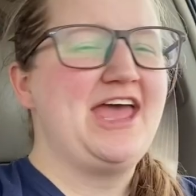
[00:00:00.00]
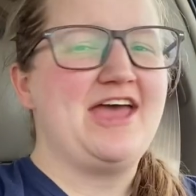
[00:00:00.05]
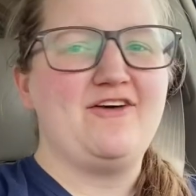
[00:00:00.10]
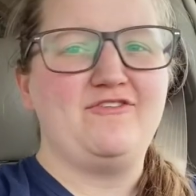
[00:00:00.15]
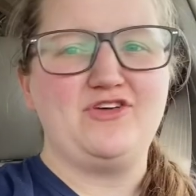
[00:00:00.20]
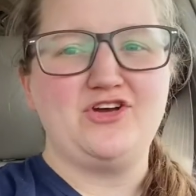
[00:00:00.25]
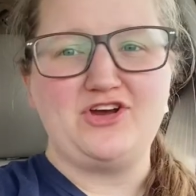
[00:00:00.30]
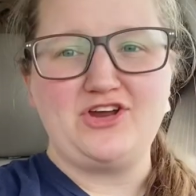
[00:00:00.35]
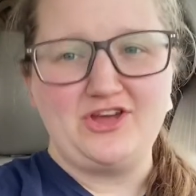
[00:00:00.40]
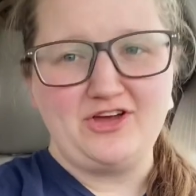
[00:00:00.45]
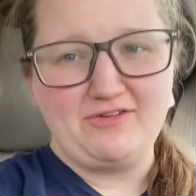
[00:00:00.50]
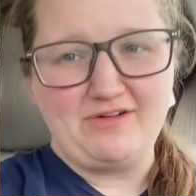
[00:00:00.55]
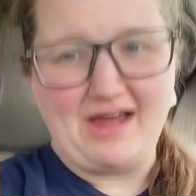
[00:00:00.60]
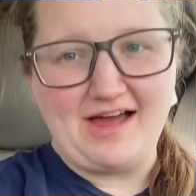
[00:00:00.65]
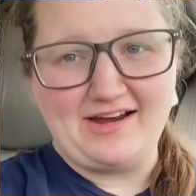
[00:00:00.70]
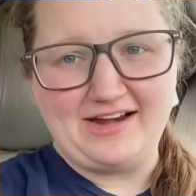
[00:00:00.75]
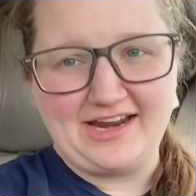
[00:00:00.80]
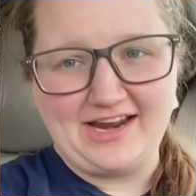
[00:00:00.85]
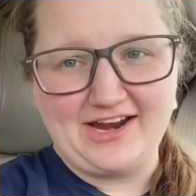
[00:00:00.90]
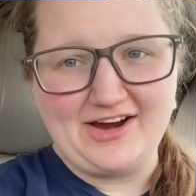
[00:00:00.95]
you're new
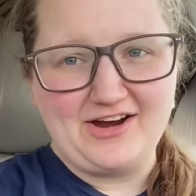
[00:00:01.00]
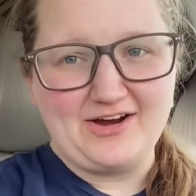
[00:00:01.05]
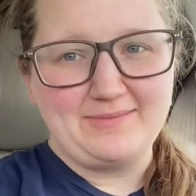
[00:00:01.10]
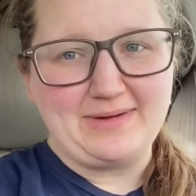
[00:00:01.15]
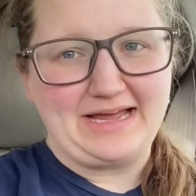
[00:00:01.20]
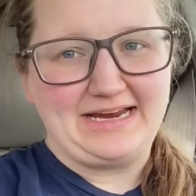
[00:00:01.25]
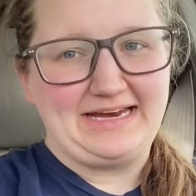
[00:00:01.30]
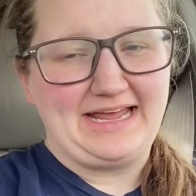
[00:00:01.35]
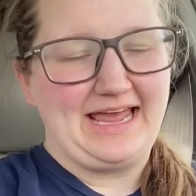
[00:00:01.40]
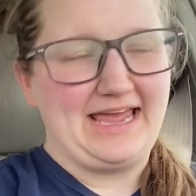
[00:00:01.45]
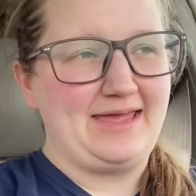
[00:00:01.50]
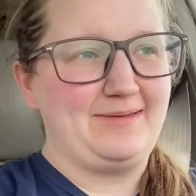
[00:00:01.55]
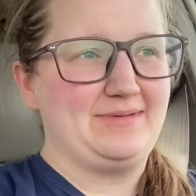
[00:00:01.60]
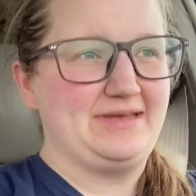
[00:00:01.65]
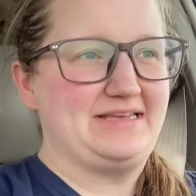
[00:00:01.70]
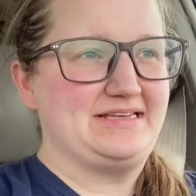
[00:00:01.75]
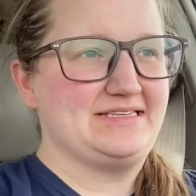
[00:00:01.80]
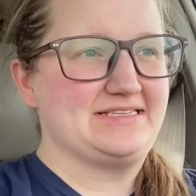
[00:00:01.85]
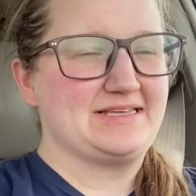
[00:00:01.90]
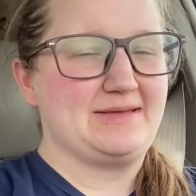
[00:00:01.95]
around here, my name
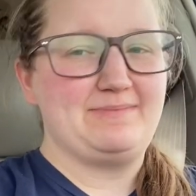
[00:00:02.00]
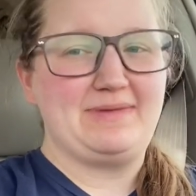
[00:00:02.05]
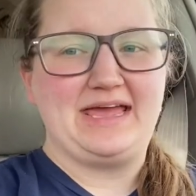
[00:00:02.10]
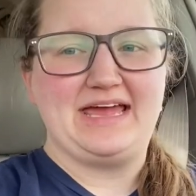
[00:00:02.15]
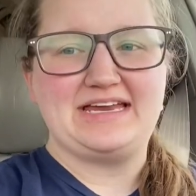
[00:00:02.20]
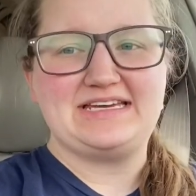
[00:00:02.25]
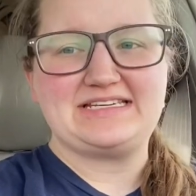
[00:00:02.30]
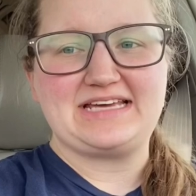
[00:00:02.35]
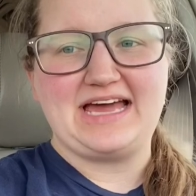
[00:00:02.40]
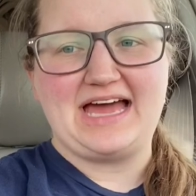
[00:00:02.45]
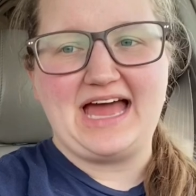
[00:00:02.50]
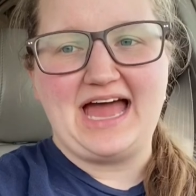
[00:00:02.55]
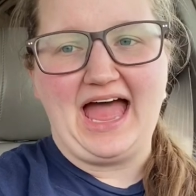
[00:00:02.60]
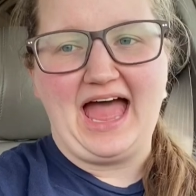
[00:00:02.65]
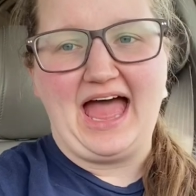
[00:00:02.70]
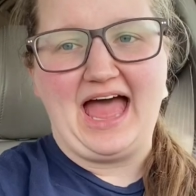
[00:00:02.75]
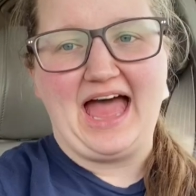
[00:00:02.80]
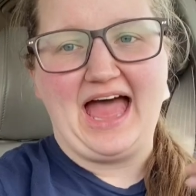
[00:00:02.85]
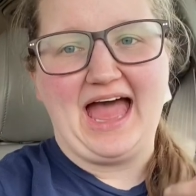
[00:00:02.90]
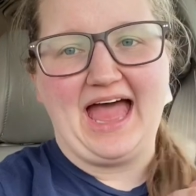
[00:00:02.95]
is Amanda.
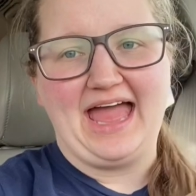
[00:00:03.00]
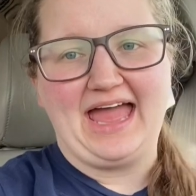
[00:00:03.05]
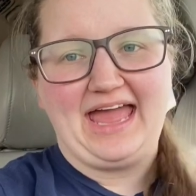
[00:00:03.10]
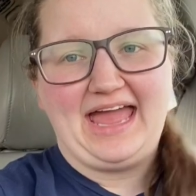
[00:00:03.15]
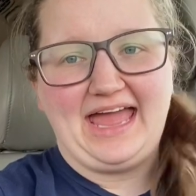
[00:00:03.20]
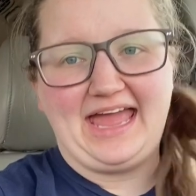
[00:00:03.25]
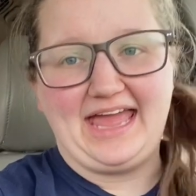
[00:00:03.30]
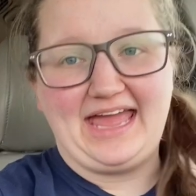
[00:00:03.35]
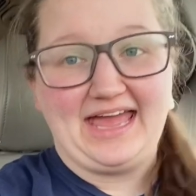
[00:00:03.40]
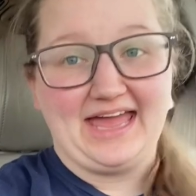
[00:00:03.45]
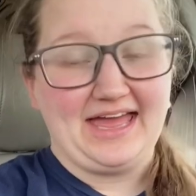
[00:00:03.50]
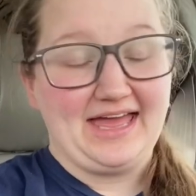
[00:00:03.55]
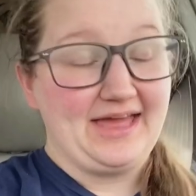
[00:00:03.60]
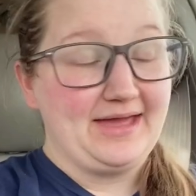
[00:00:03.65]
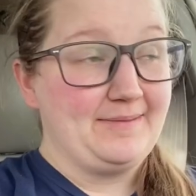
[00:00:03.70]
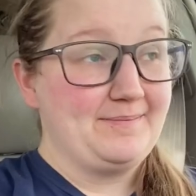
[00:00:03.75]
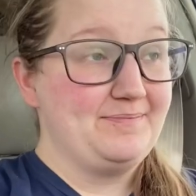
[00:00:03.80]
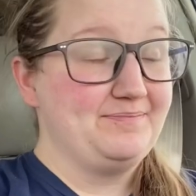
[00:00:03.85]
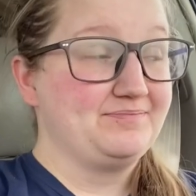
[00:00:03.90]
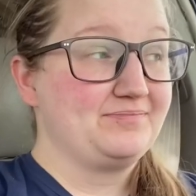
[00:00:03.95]
I
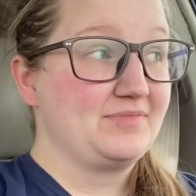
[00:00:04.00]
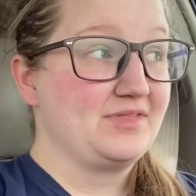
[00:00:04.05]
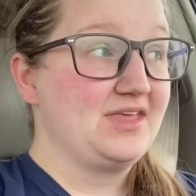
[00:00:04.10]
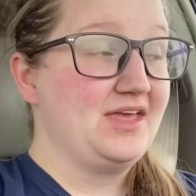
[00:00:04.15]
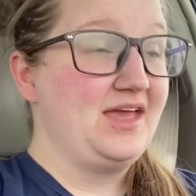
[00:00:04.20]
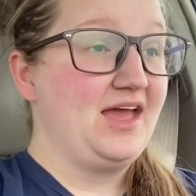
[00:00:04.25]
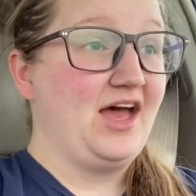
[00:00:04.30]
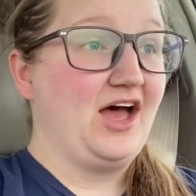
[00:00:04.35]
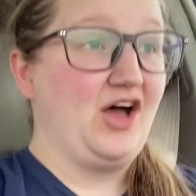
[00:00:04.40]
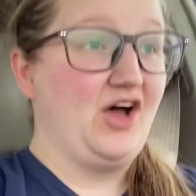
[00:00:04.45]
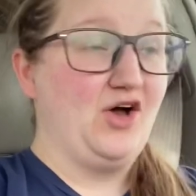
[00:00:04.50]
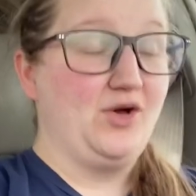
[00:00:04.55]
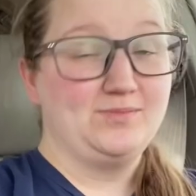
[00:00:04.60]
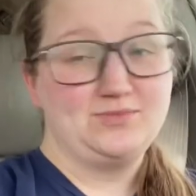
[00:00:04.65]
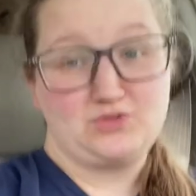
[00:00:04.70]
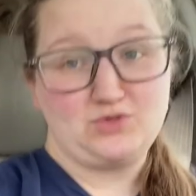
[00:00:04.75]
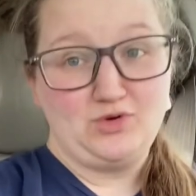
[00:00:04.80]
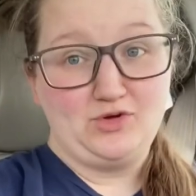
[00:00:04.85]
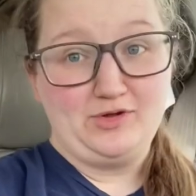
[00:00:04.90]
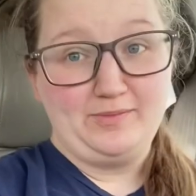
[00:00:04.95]
am a
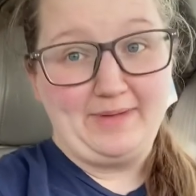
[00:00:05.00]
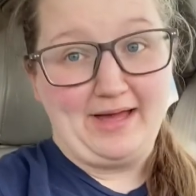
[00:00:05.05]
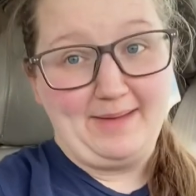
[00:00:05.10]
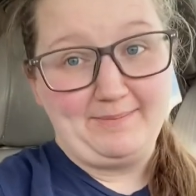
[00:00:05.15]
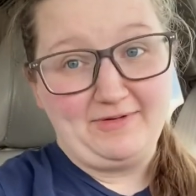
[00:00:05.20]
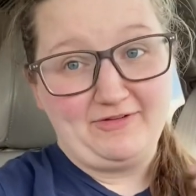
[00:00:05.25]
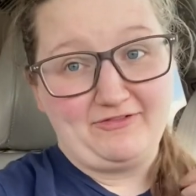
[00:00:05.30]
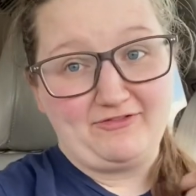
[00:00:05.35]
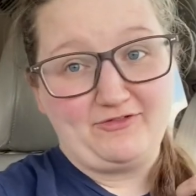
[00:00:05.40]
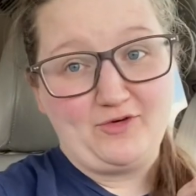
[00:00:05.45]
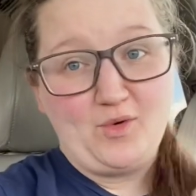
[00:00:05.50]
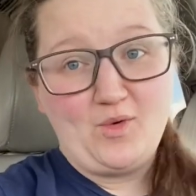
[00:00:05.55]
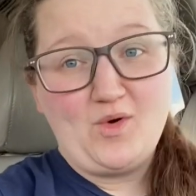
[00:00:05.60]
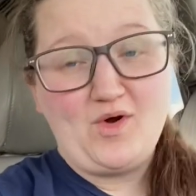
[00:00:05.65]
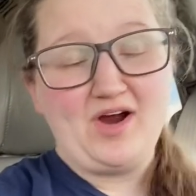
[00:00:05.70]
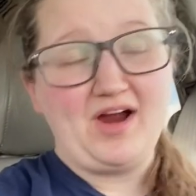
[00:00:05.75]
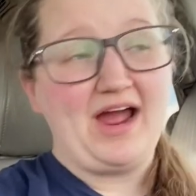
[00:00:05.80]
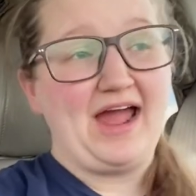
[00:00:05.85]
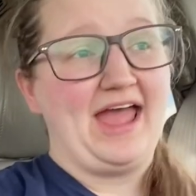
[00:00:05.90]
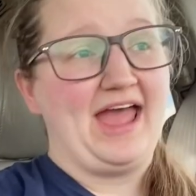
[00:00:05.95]
homeschool mom of
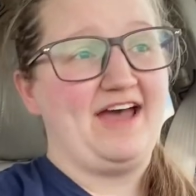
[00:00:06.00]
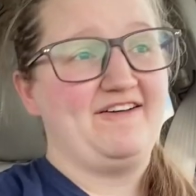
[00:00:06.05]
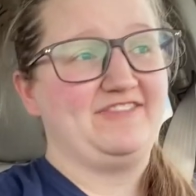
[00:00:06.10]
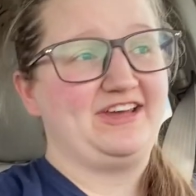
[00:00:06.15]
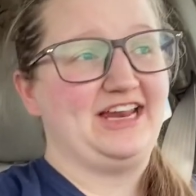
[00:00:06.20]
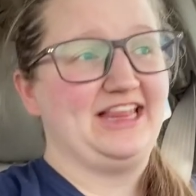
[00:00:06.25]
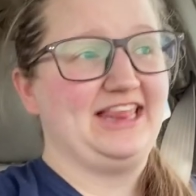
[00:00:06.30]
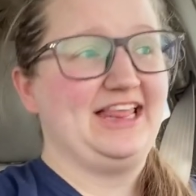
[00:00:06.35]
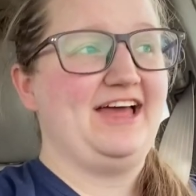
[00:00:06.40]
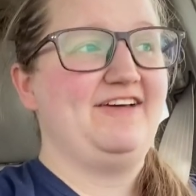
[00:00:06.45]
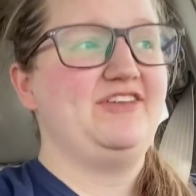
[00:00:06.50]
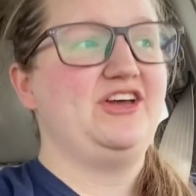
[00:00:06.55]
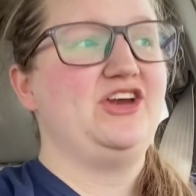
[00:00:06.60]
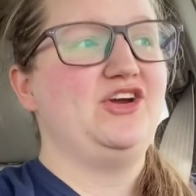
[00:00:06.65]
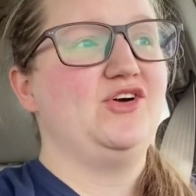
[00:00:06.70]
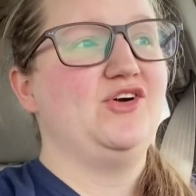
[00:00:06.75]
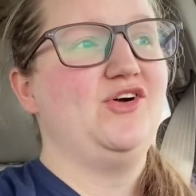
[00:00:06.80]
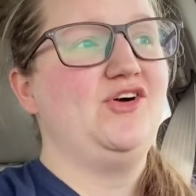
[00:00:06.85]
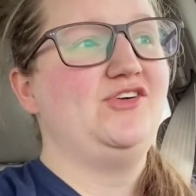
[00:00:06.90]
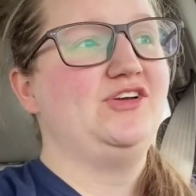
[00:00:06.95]
four. I have an 11
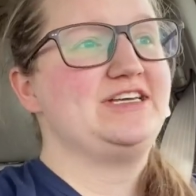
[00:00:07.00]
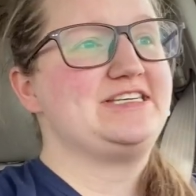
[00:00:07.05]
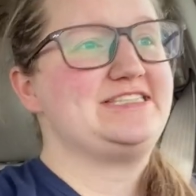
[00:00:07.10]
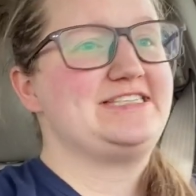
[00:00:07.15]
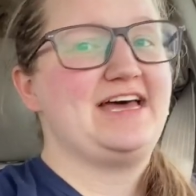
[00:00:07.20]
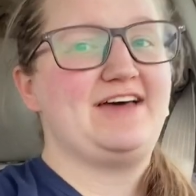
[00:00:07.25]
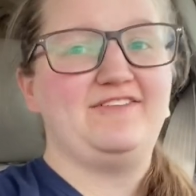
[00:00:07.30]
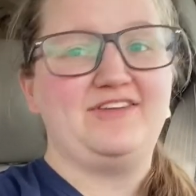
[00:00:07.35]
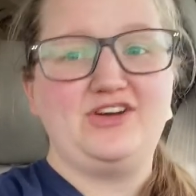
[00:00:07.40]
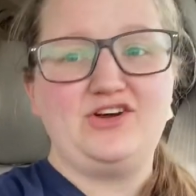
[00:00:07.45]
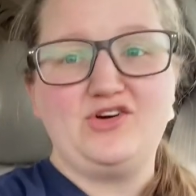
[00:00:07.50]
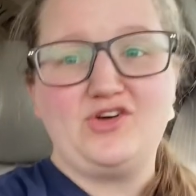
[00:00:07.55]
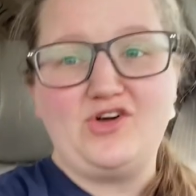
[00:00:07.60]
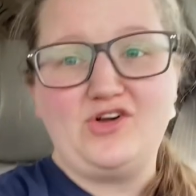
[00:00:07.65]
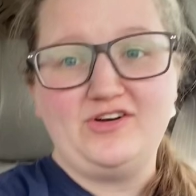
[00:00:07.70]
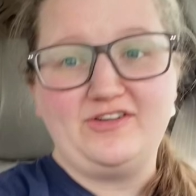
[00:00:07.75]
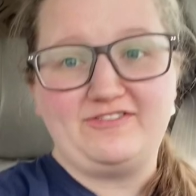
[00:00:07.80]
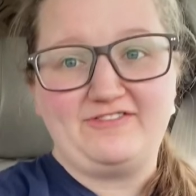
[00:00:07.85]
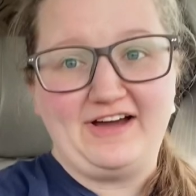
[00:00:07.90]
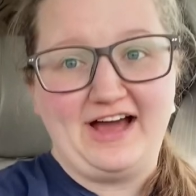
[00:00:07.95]
year old, a 7 year
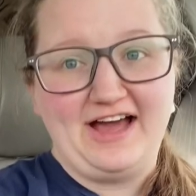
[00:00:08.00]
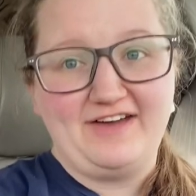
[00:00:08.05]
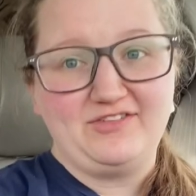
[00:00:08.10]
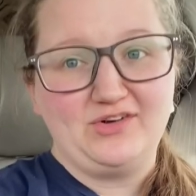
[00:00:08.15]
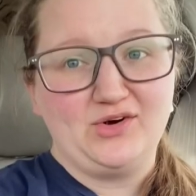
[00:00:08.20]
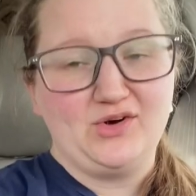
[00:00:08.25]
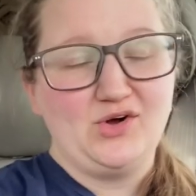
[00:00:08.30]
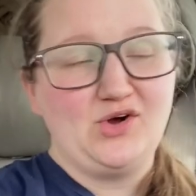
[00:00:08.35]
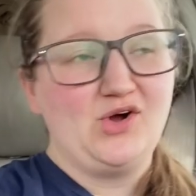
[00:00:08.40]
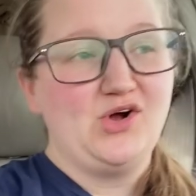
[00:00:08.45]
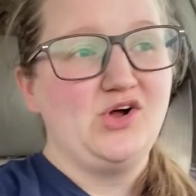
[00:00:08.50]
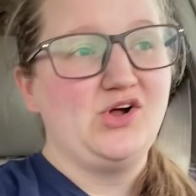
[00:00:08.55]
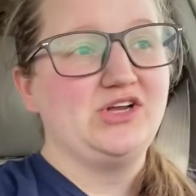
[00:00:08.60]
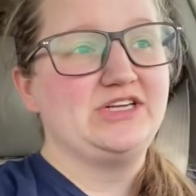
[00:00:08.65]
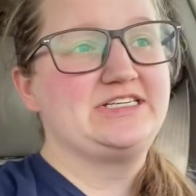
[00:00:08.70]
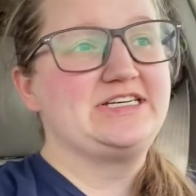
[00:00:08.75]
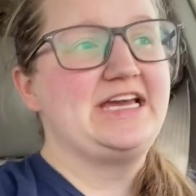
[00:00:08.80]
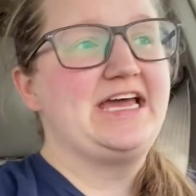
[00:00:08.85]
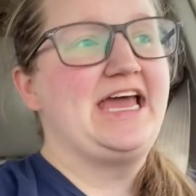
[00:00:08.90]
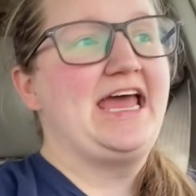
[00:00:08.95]
old, a 5 year
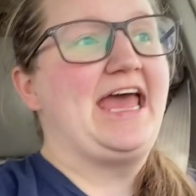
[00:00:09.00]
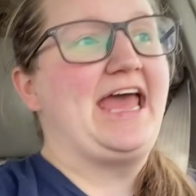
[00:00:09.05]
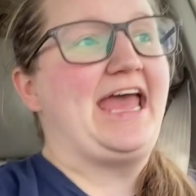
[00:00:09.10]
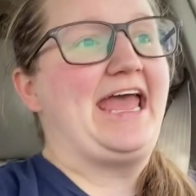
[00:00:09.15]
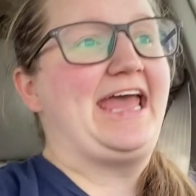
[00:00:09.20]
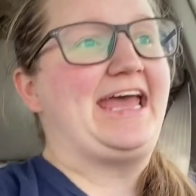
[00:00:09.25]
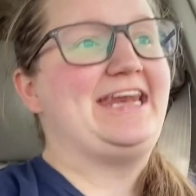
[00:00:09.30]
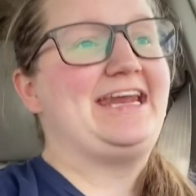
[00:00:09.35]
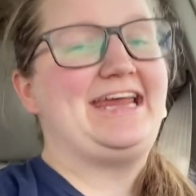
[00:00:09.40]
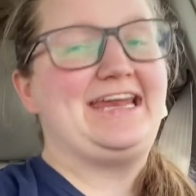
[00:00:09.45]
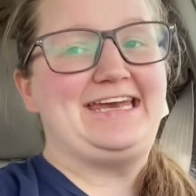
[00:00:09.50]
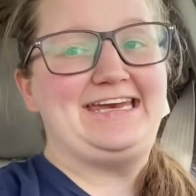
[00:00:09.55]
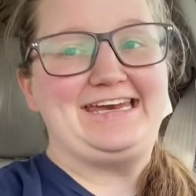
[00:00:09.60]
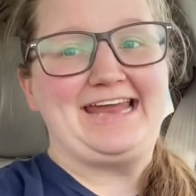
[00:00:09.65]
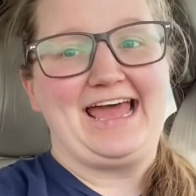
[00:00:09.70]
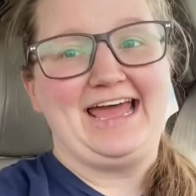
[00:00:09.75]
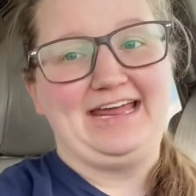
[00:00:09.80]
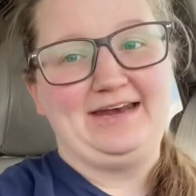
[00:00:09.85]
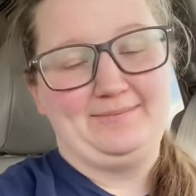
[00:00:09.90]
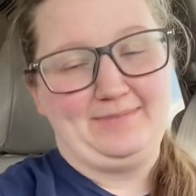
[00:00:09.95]
old, and a
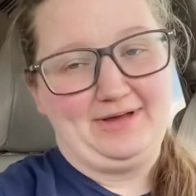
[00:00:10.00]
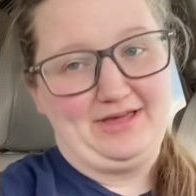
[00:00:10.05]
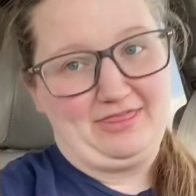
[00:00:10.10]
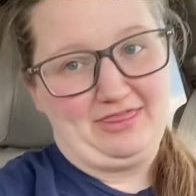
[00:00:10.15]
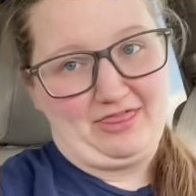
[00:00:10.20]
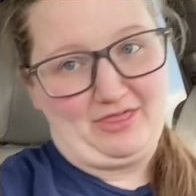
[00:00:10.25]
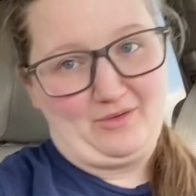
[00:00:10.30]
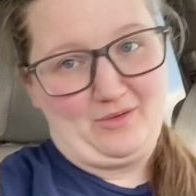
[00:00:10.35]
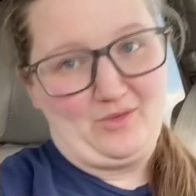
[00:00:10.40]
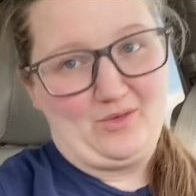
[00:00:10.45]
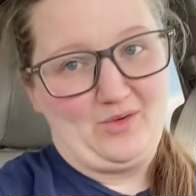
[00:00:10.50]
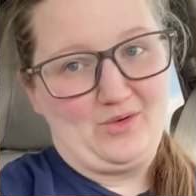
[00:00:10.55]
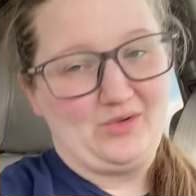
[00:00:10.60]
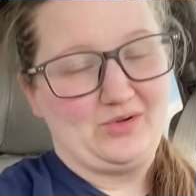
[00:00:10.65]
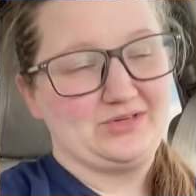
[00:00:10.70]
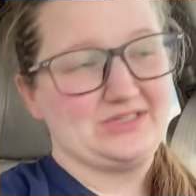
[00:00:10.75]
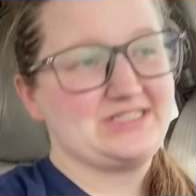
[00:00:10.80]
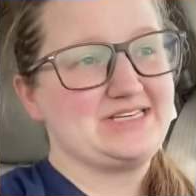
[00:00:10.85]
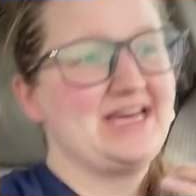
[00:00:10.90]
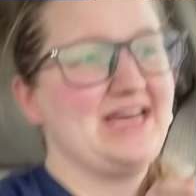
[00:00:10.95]
9 month
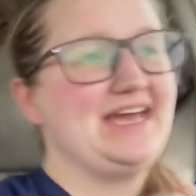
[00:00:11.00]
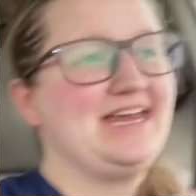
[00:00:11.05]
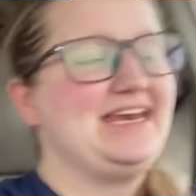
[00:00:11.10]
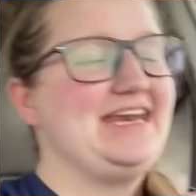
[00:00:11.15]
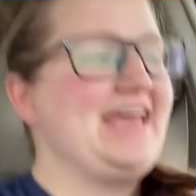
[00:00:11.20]
old.